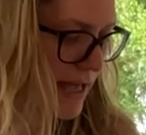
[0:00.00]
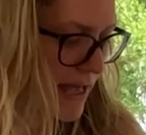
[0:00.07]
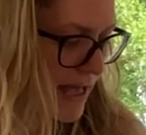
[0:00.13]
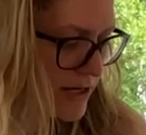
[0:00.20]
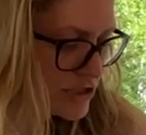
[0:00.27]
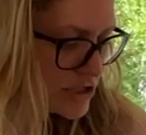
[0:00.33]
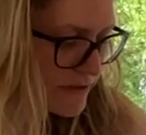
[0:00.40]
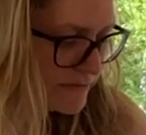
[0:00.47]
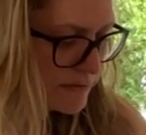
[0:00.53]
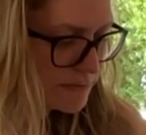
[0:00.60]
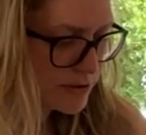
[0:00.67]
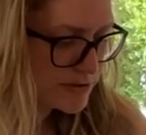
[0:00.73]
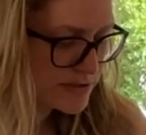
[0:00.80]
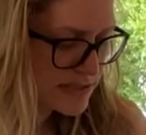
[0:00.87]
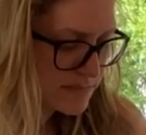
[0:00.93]
And shuffle
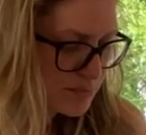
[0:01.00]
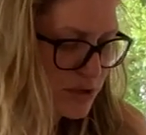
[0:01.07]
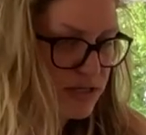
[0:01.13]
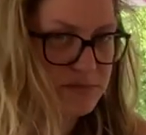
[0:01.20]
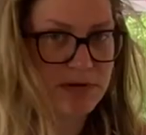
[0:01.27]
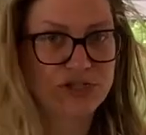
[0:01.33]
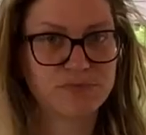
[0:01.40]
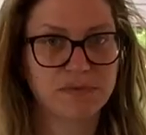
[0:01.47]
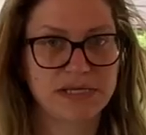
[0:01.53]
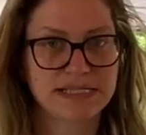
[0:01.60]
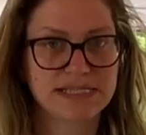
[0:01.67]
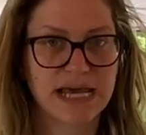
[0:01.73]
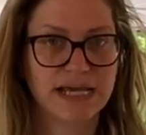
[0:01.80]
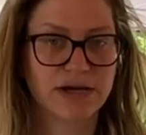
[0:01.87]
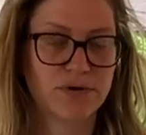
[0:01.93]
music pretty much
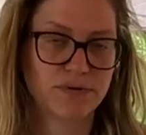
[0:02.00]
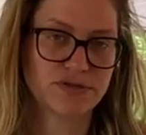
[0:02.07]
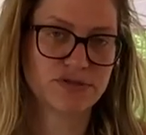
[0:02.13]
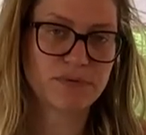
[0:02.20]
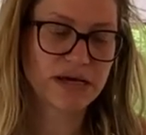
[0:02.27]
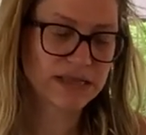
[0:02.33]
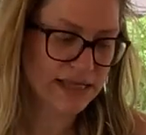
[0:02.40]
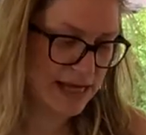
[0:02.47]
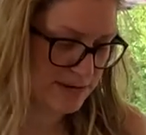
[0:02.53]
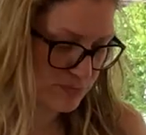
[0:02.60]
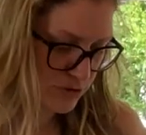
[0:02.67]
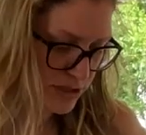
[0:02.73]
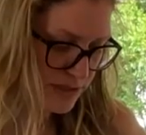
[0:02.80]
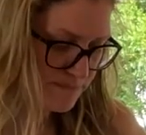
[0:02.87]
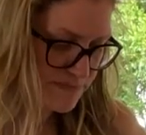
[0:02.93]
means I go into my
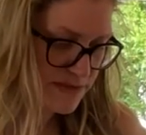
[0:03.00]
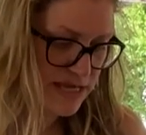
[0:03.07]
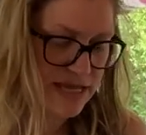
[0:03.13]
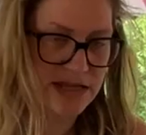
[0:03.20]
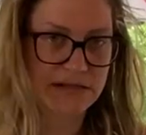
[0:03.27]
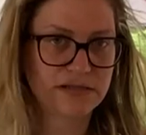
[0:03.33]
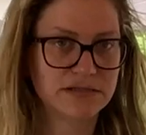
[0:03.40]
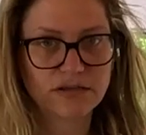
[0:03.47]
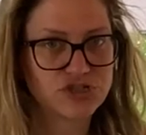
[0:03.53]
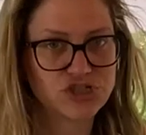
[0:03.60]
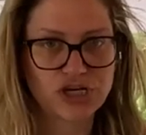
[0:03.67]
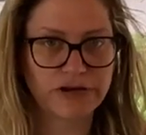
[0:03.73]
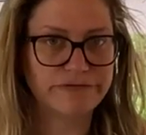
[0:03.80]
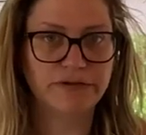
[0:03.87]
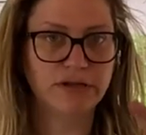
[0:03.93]
library and
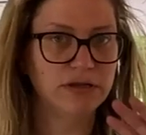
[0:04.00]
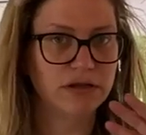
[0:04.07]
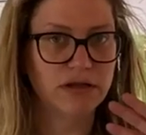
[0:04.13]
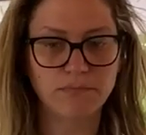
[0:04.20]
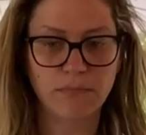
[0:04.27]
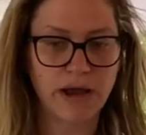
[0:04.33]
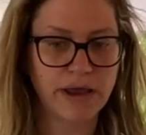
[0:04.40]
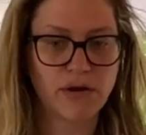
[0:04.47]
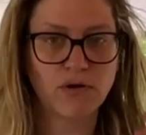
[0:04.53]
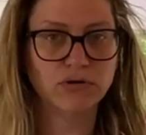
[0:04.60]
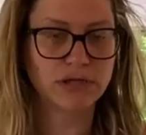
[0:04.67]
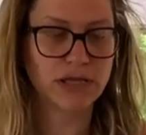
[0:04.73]
shuffle my whole